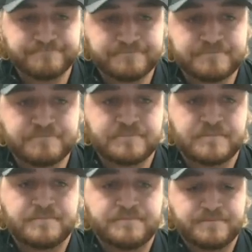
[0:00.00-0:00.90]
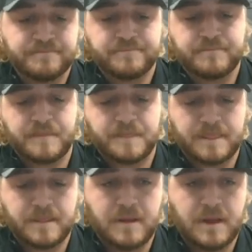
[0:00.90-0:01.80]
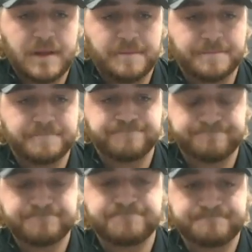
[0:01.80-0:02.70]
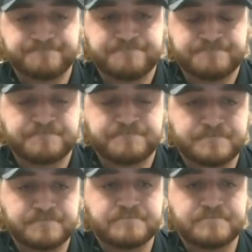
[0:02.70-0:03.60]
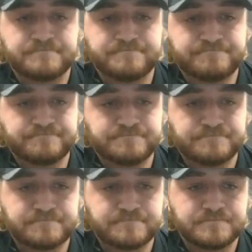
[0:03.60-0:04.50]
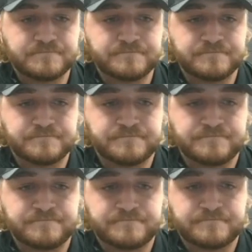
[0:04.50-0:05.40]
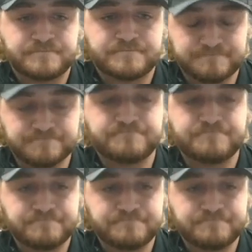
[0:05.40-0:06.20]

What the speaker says: The person shown says nothing.